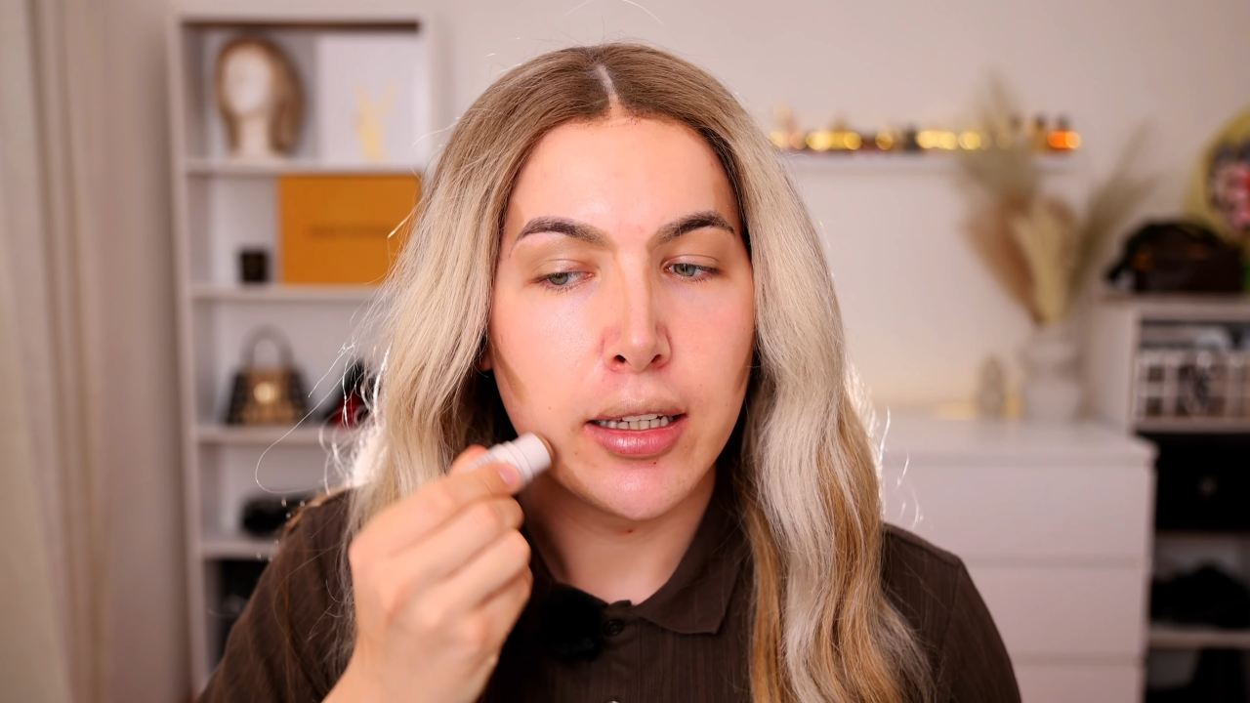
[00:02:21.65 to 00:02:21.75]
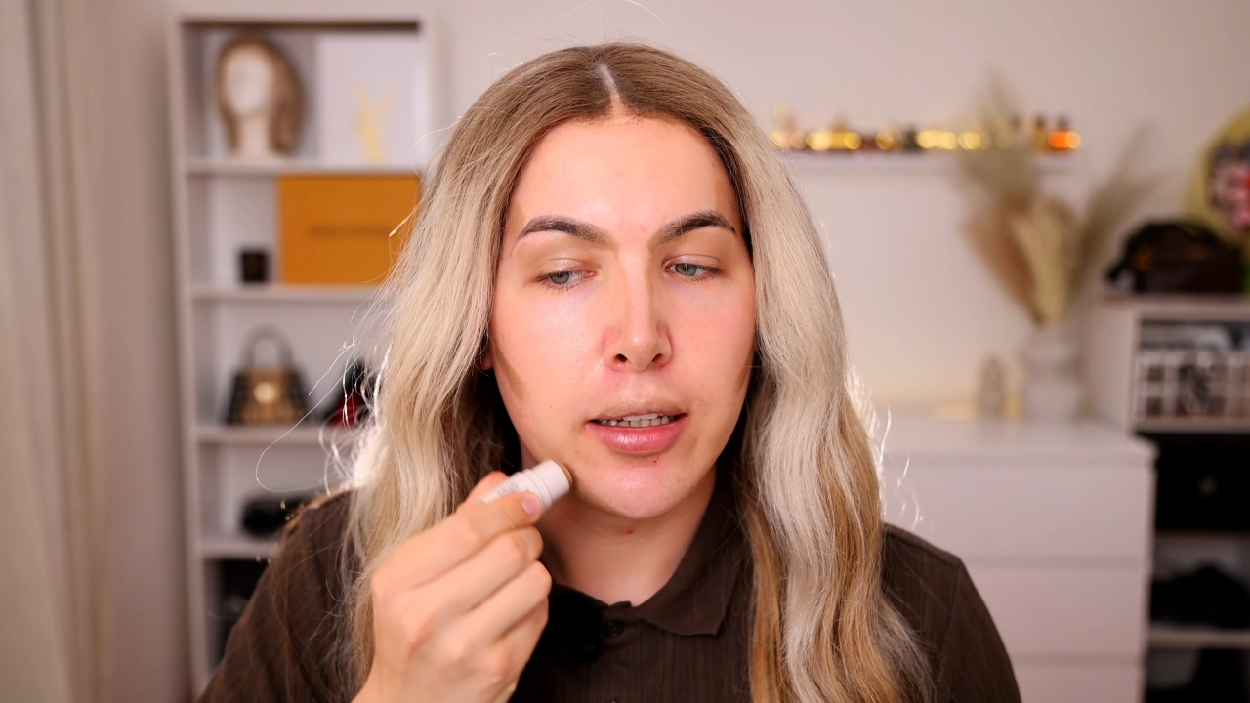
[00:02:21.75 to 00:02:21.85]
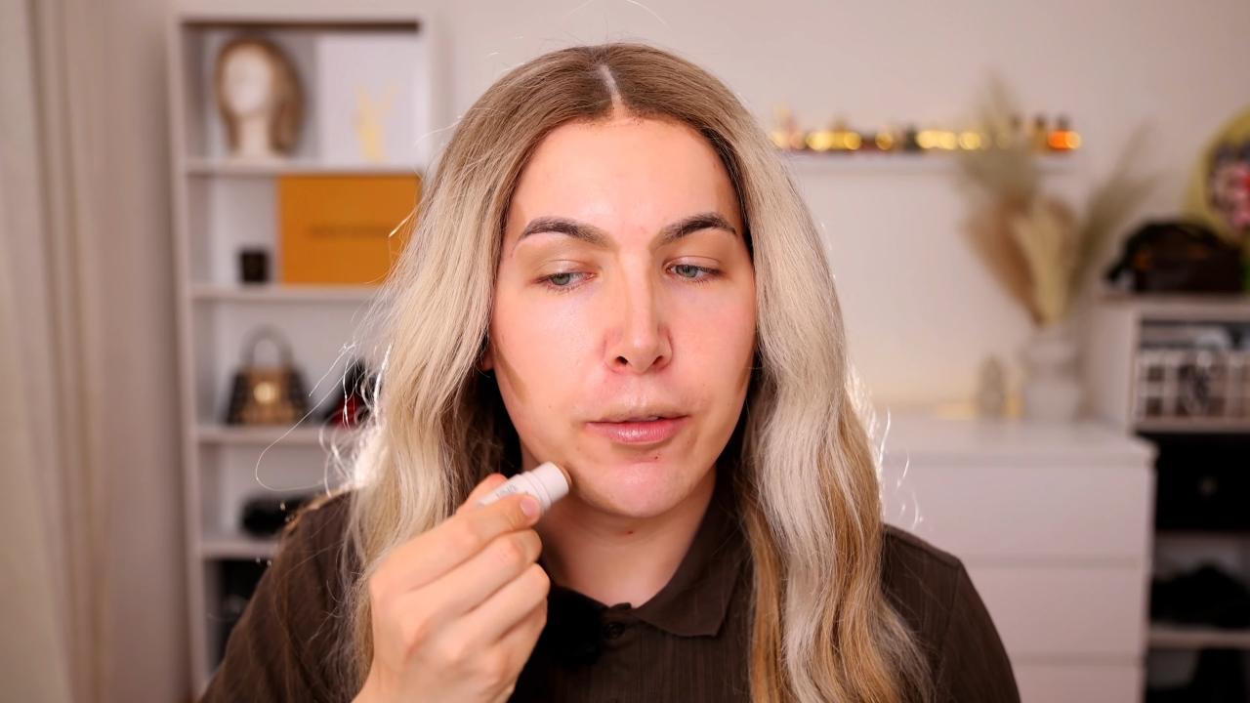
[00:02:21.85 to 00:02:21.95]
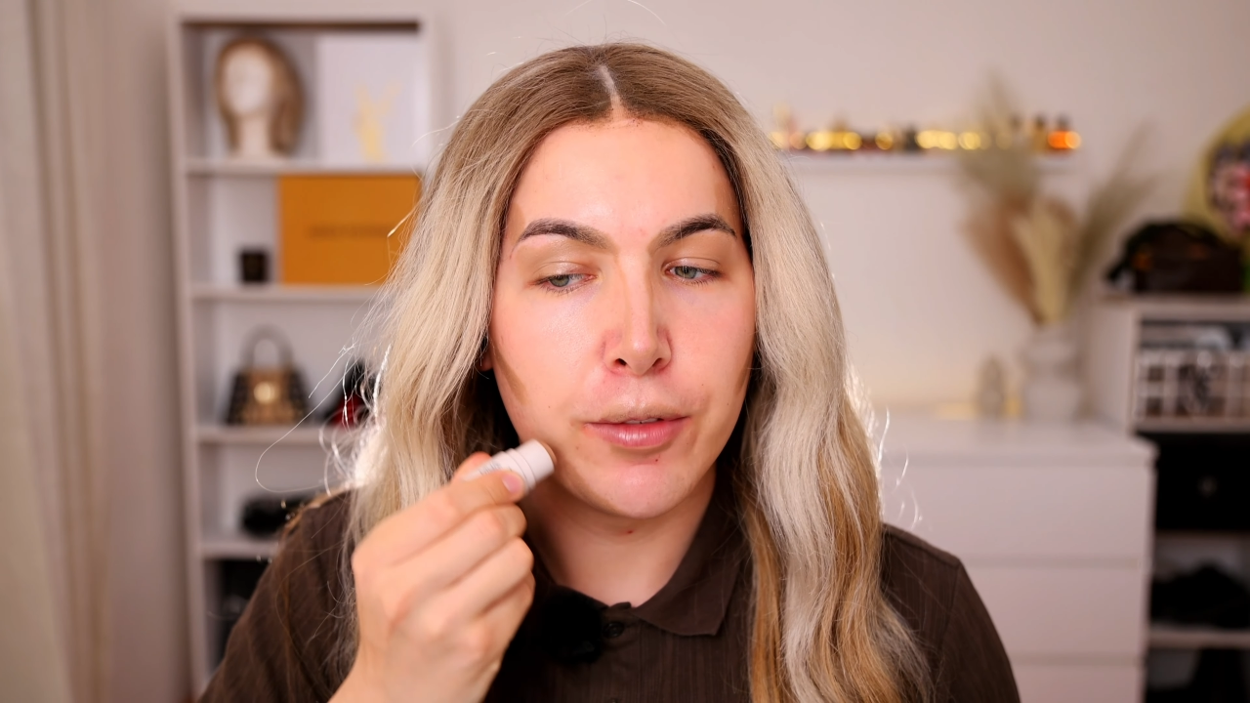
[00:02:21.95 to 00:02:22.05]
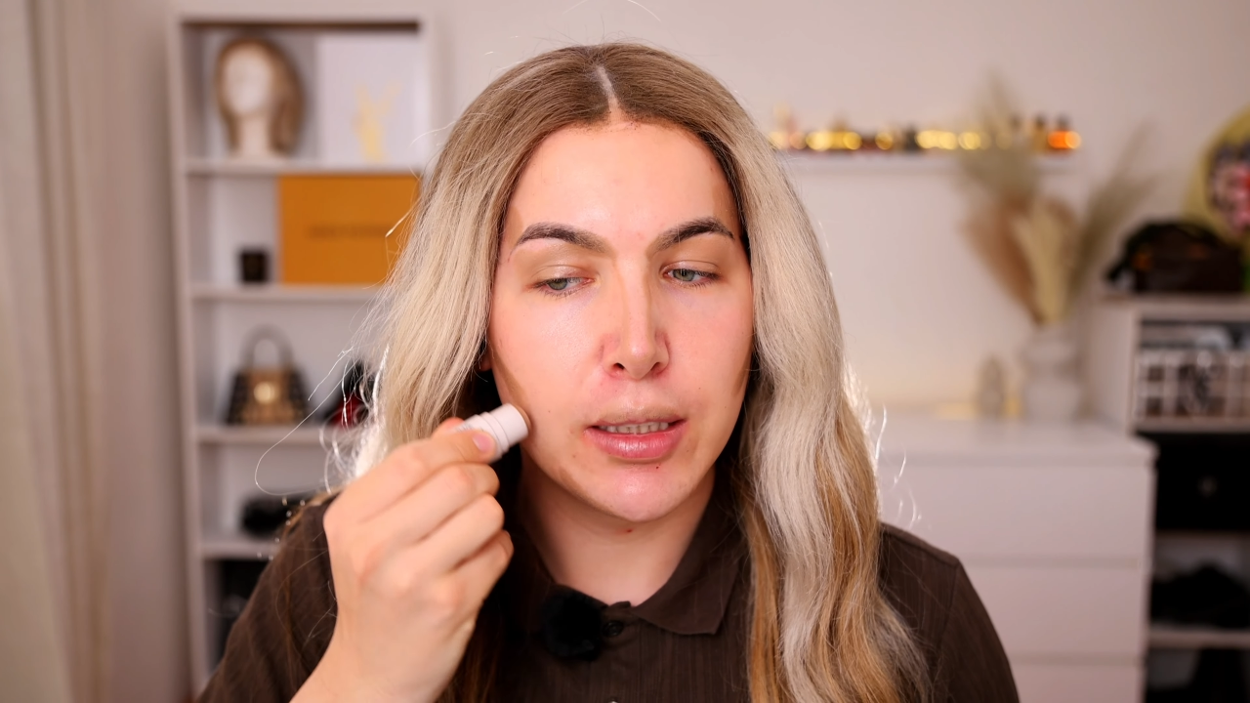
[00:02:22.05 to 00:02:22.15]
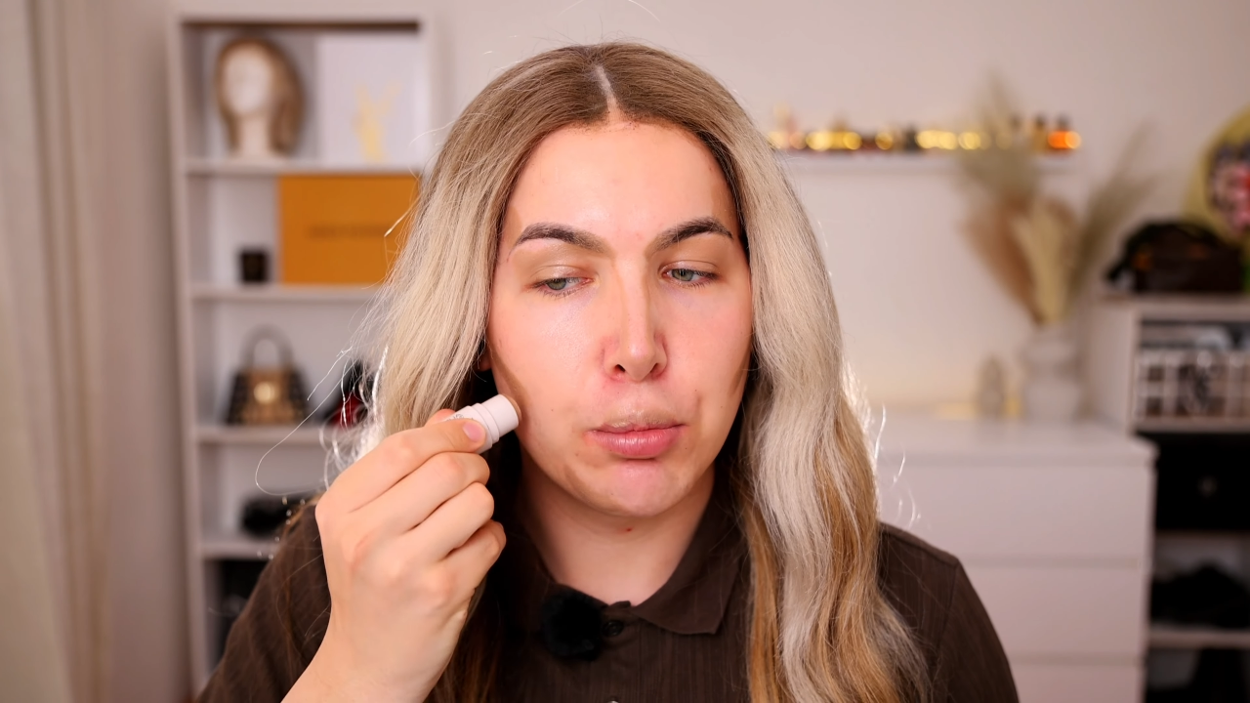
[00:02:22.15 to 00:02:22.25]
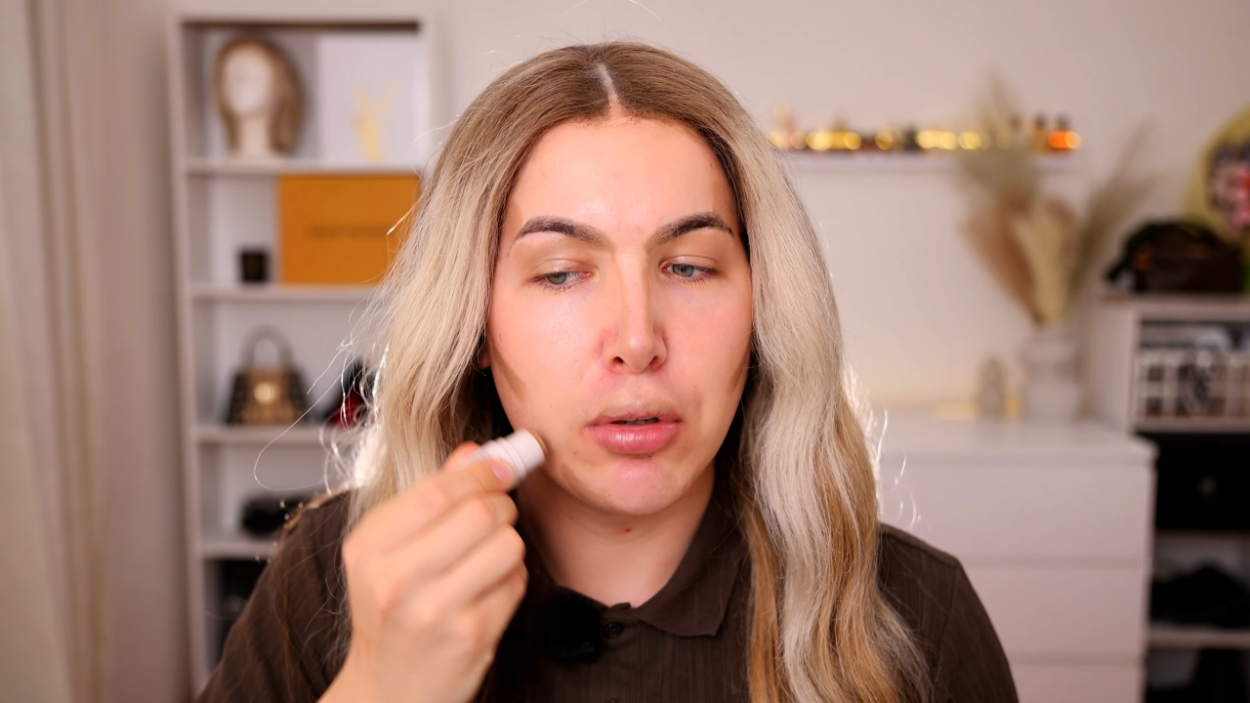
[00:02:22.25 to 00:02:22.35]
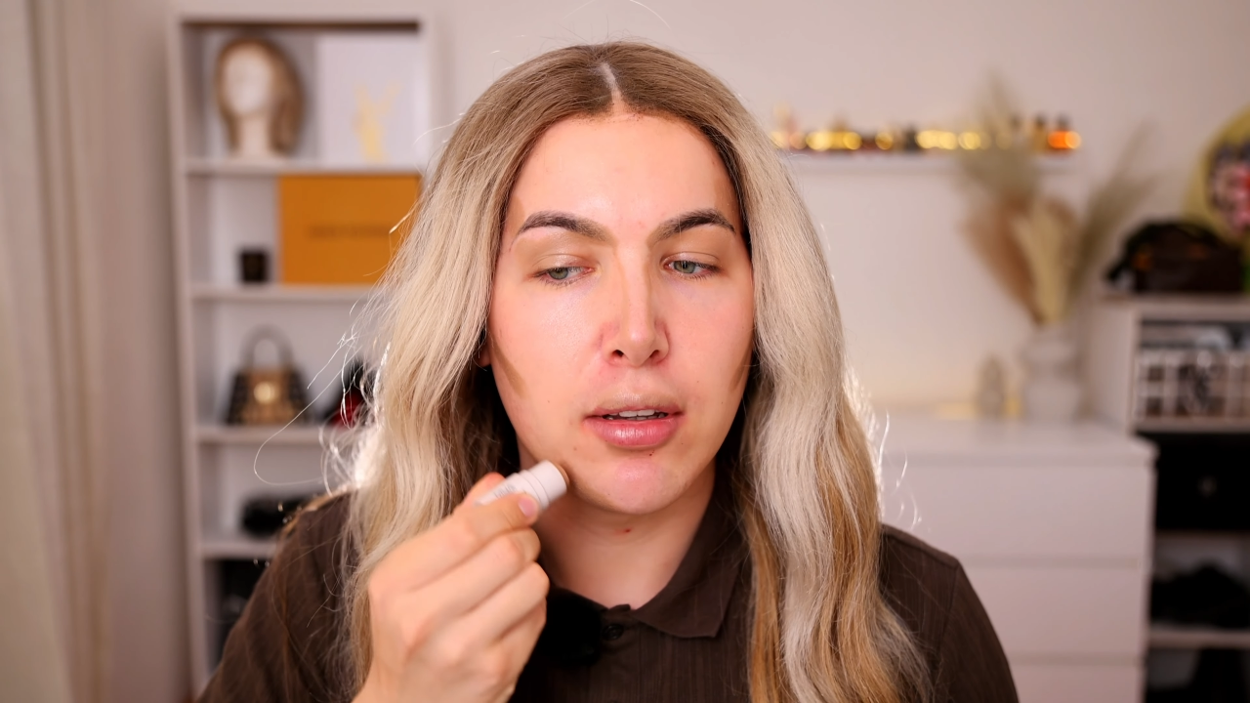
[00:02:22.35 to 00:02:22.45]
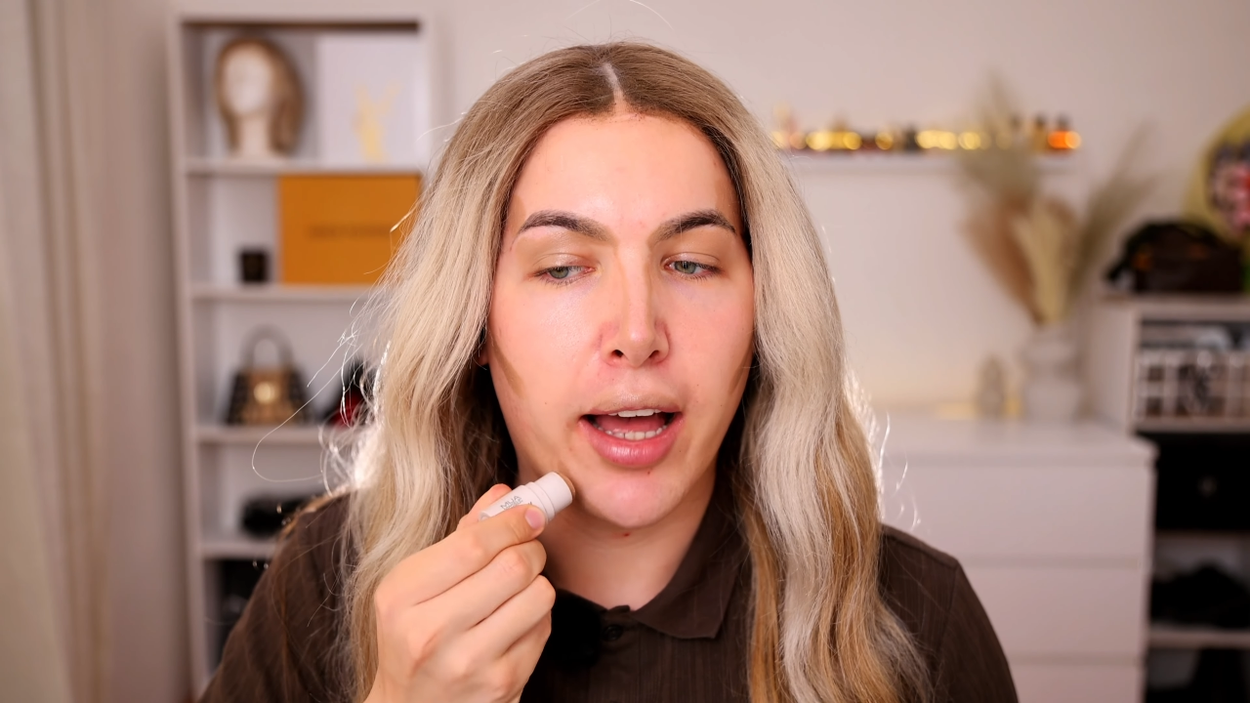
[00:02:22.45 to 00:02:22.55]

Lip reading: invisible